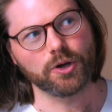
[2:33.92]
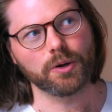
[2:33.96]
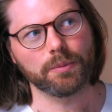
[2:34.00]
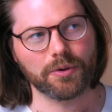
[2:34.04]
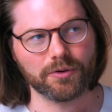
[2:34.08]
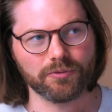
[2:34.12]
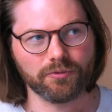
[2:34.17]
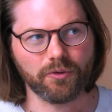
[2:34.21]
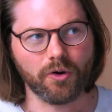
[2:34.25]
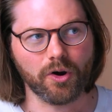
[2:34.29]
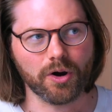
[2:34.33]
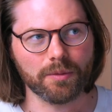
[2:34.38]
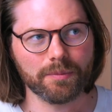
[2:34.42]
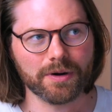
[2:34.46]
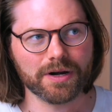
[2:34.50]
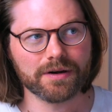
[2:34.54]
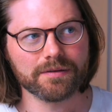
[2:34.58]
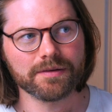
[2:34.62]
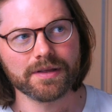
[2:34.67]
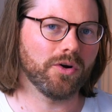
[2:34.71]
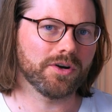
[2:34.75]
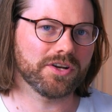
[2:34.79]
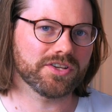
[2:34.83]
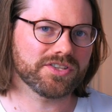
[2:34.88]
you're a
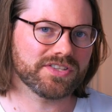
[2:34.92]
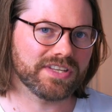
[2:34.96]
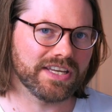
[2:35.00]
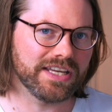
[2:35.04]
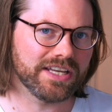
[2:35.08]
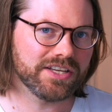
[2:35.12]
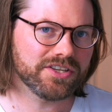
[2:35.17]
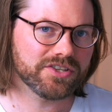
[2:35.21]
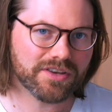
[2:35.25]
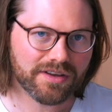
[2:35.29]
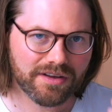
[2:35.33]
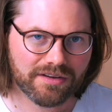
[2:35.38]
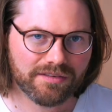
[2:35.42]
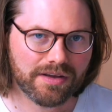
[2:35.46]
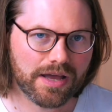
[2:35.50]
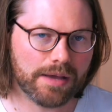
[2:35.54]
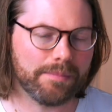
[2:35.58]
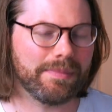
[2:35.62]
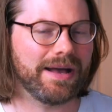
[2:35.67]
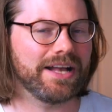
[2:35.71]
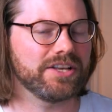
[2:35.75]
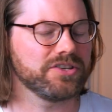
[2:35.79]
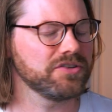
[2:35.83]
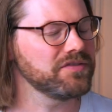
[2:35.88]
performer on a stage, I
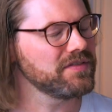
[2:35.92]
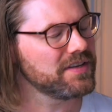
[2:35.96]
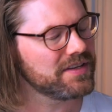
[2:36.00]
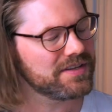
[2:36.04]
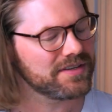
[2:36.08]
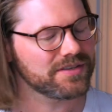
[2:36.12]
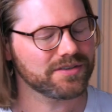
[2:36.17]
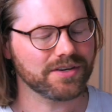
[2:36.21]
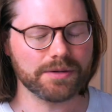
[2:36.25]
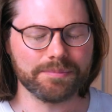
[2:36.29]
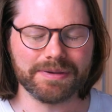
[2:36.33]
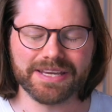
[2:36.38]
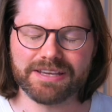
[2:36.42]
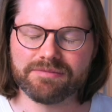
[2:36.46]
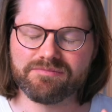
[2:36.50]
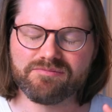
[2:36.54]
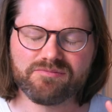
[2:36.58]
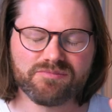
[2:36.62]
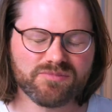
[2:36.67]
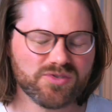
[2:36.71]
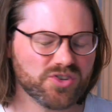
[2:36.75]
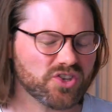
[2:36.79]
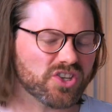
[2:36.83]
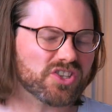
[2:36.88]
imagine this is going to be
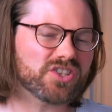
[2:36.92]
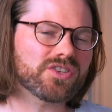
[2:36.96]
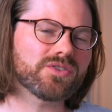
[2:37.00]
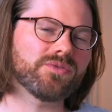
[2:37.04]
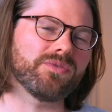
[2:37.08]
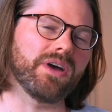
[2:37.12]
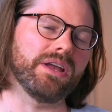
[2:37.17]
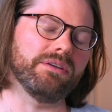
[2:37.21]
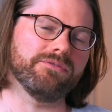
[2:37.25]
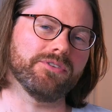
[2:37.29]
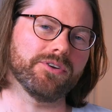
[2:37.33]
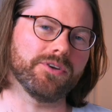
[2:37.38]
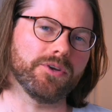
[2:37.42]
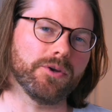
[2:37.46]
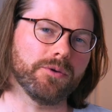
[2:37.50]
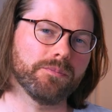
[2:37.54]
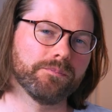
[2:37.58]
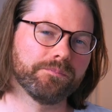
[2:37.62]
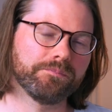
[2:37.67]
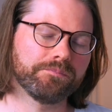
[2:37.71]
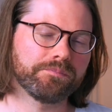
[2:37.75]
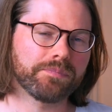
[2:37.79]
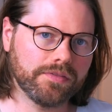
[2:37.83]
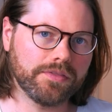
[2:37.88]
just fine for you.
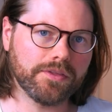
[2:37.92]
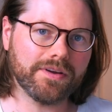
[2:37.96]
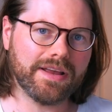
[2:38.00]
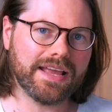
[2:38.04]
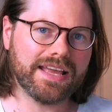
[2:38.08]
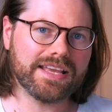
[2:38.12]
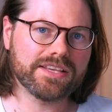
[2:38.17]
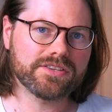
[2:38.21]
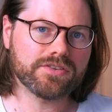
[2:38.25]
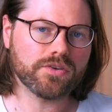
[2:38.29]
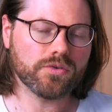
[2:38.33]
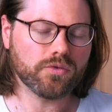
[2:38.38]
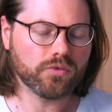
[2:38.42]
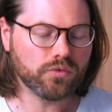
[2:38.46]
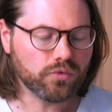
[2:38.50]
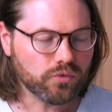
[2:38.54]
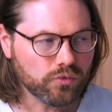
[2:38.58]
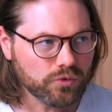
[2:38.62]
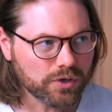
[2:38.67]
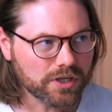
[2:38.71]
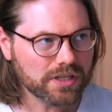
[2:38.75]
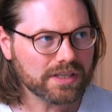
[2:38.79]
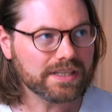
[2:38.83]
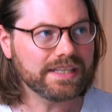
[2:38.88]
There is
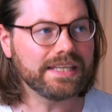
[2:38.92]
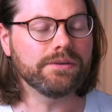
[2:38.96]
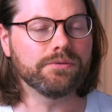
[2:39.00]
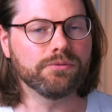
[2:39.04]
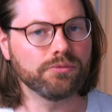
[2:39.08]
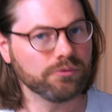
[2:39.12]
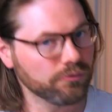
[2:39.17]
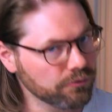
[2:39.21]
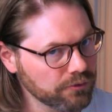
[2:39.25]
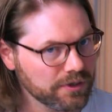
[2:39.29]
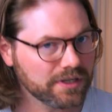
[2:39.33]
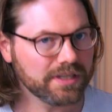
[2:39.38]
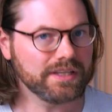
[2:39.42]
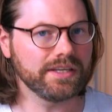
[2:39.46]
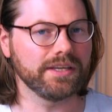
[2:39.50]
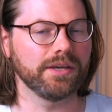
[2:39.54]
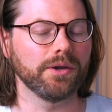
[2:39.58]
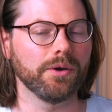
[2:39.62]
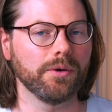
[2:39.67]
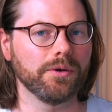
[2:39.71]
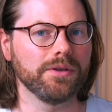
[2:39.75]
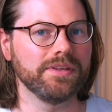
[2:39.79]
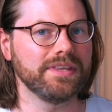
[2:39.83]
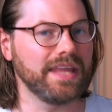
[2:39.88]
really, really
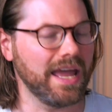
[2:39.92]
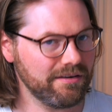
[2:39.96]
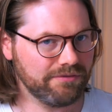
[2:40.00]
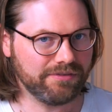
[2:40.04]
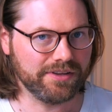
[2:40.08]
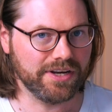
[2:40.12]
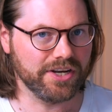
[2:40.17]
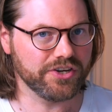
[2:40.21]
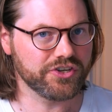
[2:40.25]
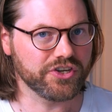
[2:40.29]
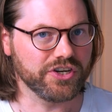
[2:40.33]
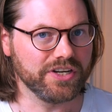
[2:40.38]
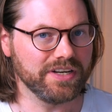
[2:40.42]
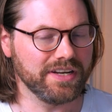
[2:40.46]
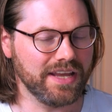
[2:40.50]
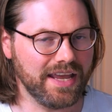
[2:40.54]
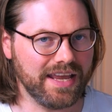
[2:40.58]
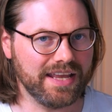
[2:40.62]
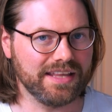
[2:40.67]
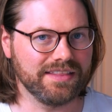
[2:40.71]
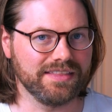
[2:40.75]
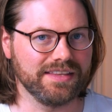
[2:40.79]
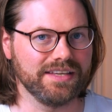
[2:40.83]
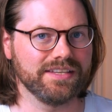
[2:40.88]
good definition
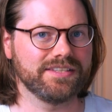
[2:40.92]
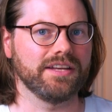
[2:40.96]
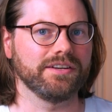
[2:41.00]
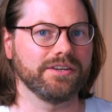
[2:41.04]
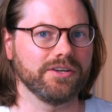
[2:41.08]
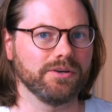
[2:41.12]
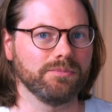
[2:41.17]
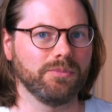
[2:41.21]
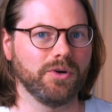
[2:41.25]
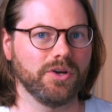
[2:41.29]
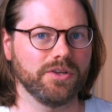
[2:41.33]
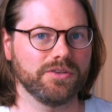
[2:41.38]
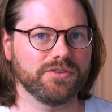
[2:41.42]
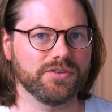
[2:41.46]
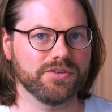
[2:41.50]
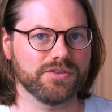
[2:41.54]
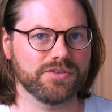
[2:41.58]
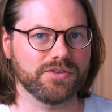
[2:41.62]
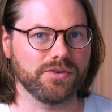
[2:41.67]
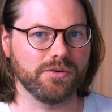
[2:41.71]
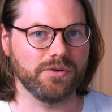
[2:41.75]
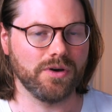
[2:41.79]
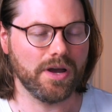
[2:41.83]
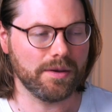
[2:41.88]
in these in-ear
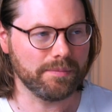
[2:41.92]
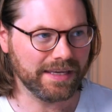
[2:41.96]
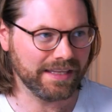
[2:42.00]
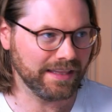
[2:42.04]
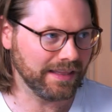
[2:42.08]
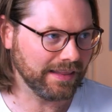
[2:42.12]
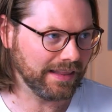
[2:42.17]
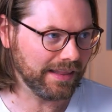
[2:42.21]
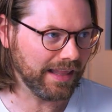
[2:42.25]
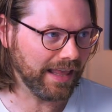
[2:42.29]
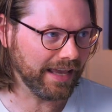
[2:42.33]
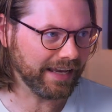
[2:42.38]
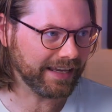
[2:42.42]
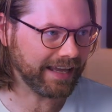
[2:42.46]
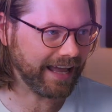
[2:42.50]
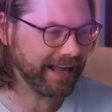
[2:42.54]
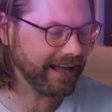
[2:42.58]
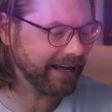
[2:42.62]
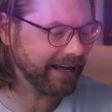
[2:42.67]
monitors though. I mean, like,